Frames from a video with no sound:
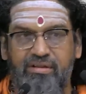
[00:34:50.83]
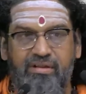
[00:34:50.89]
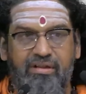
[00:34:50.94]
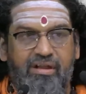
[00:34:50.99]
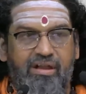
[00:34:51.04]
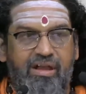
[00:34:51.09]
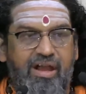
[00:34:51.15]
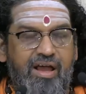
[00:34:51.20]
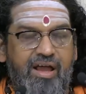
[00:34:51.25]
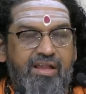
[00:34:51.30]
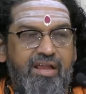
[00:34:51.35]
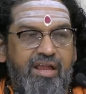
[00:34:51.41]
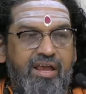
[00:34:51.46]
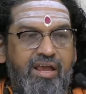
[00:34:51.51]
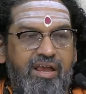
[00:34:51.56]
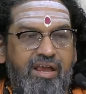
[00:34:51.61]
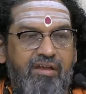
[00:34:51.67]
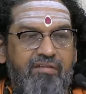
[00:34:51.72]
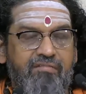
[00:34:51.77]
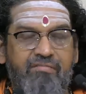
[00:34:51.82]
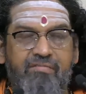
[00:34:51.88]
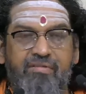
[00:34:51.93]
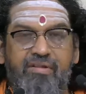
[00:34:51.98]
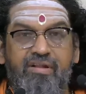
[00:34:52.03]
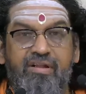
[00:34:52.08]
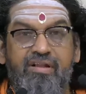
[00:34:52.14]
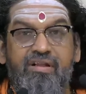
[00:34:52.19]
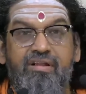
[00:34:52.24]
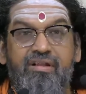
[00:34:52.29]
I
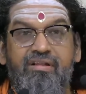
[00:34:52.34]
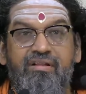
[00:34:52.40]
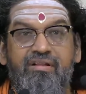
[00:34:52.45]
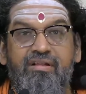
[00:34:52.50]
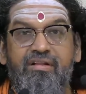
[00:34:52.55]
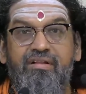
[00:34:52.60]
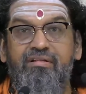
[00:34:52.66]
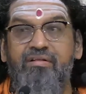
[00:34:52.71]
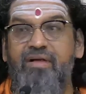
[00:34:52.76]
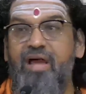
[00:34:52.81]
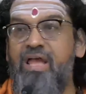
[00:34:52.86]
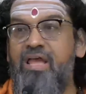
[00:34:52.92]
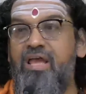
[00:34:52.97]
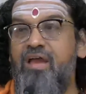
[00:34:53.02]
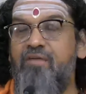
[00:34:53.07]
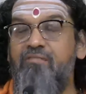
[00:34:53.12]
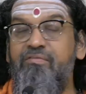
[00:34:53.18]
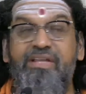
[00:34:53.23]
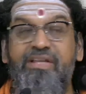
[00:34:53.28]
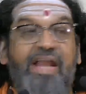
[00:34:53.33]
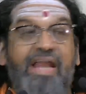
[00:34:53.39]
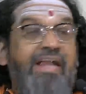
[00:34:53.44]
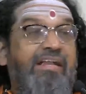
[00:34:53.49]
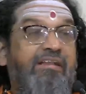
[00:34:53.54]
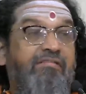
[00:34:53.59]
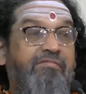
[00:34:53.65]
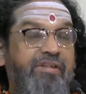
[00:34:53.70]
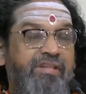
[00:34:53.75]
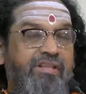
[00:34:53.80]
have dealt
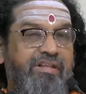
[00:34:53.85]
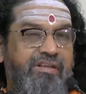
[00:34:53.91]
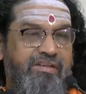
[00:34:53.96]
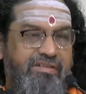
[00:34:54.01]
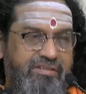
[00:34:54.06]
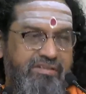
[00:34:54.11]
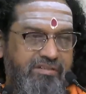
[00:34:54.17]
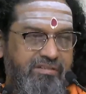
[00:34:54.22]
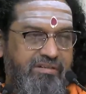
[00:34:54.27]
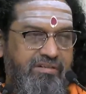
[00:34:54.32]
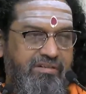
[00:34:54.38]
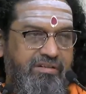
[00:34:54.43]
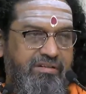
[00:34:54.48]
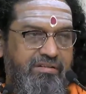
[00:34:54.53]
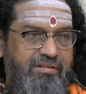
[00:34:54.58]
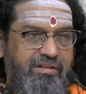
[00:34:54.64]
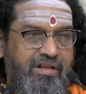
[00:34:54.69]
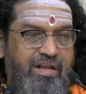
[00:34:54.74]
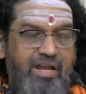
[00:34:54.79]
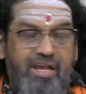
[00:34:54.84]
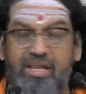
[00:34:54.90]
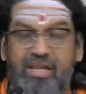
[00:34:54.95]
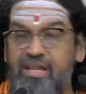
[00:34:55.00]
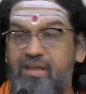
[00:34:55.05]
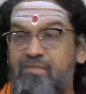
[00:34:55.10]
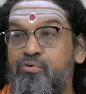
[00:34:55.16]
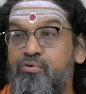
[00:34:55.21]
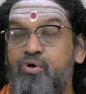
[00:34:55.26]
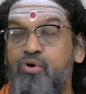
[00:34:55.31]
with it. I
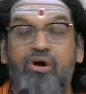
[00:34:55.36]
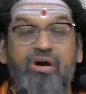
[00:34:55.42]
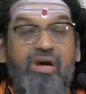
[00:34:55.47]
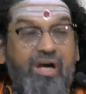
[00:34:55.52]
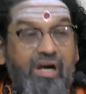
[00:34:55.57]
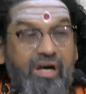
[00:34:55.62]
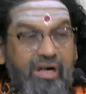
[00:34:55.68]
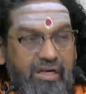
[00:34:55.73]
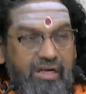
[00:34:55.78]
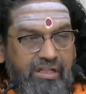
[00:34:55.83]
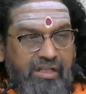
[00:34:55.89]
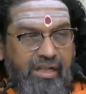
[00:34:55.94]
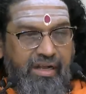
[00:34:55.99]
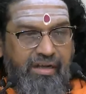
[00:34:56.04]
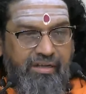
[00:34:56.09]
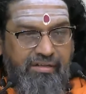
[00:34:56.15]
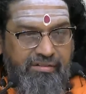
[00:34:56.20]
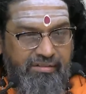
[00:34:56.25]
have conquered that.